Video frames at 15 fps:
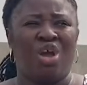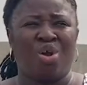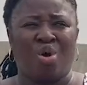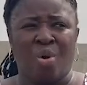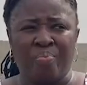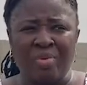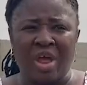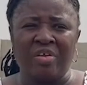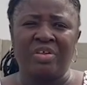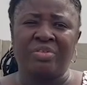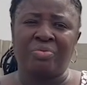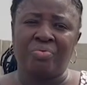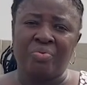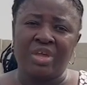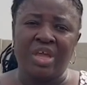comparing
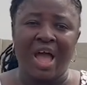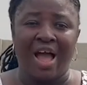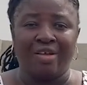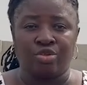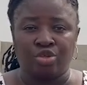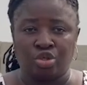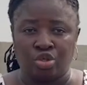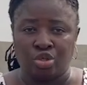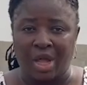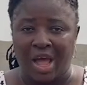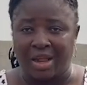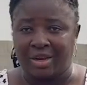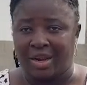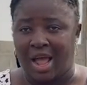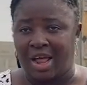3
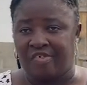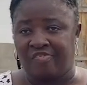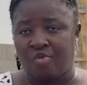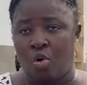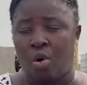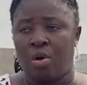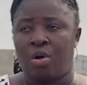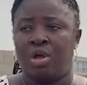and 4.